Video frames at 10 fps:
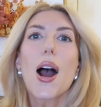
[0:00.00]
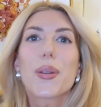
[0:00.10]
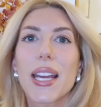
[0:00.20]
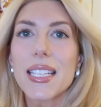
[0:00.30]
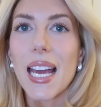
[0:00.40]

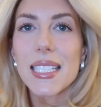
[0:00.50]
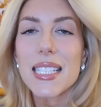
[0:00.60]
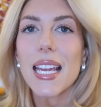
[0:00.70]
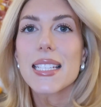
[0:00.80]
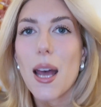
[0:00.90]
Okay, next
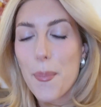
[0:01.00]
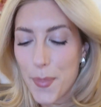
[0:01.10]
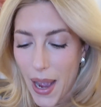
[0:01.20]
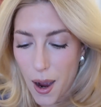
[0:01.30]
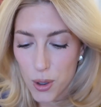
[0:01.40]
is
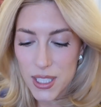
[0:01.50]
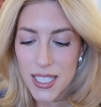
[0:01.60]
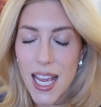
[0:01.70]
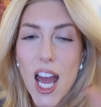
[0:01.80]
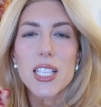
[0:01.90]

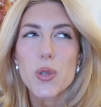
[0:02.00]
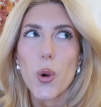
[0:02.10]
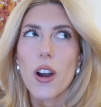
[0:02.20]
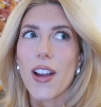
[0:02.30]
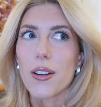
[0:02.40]
this is
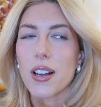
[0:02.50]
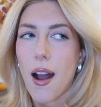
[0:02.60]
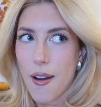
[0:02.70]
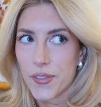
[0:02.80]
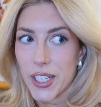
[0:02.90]
more around
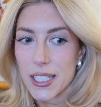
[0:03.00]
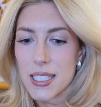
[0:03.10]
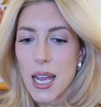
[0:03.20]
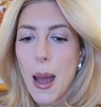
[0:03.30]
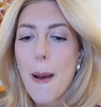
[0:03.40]

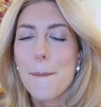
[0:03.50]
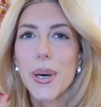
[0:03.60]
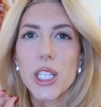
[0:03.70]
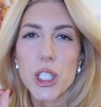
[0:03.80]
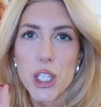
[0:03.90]
confidence,
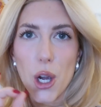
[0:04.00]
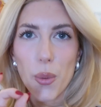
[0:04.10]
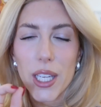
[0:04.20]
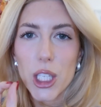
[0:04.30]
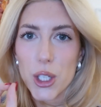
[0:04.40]
but
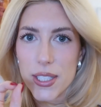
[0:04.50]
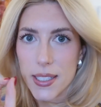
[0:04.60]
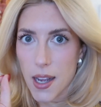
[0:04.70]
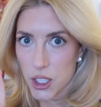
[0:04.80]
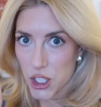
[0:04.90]
knowing your
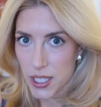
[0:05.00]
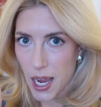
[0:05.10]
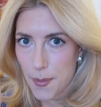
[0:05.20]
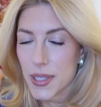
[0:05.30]
seduction type.